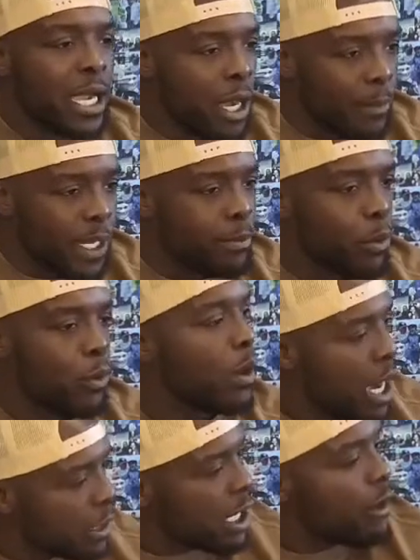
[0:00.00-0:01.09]
guy can't play
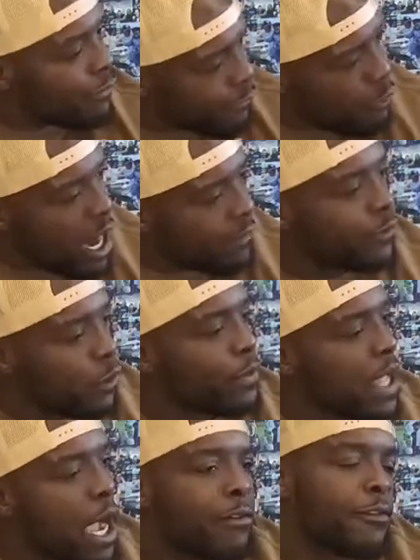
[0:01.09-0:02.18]
ball. I thrived
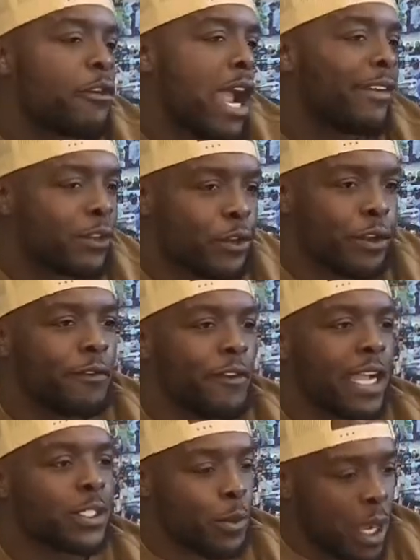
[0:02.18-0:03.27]
on that. I thrived on the
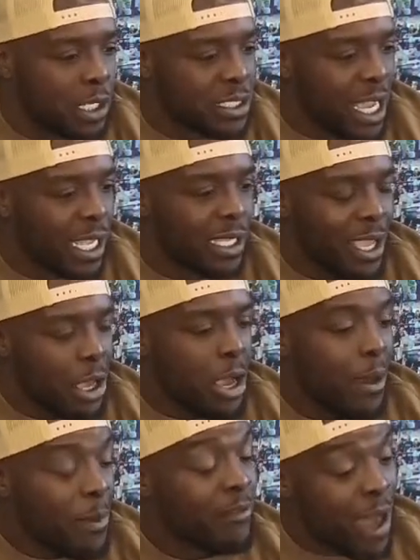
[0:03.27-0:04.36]
fact where I was like,
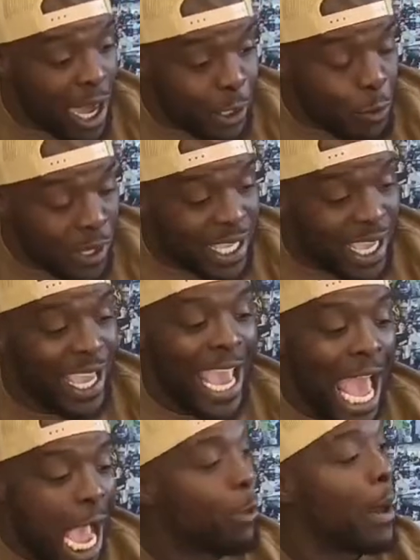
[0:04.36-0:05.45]
I don't care
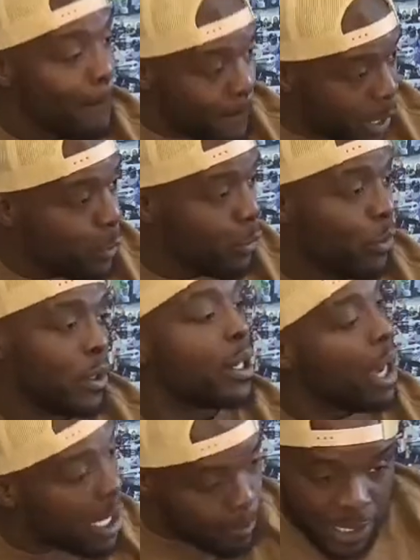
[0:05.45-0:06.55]
how I'm built,
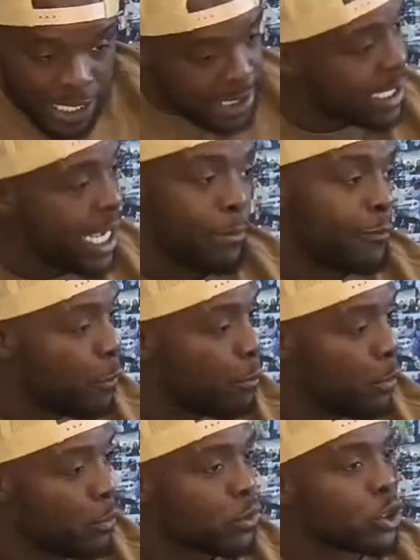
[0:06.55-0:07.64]
I can play this game of
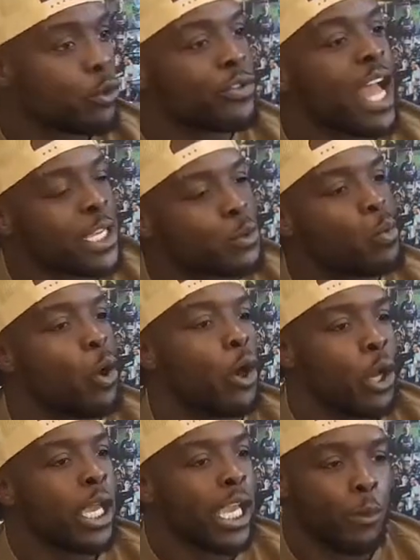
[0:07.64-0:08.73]
football. So that's
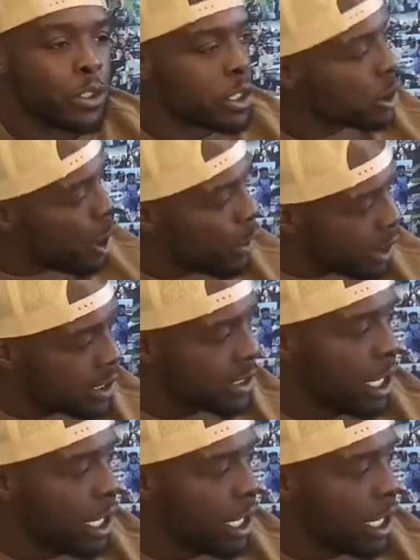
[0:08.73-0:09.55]
what it was. I'd go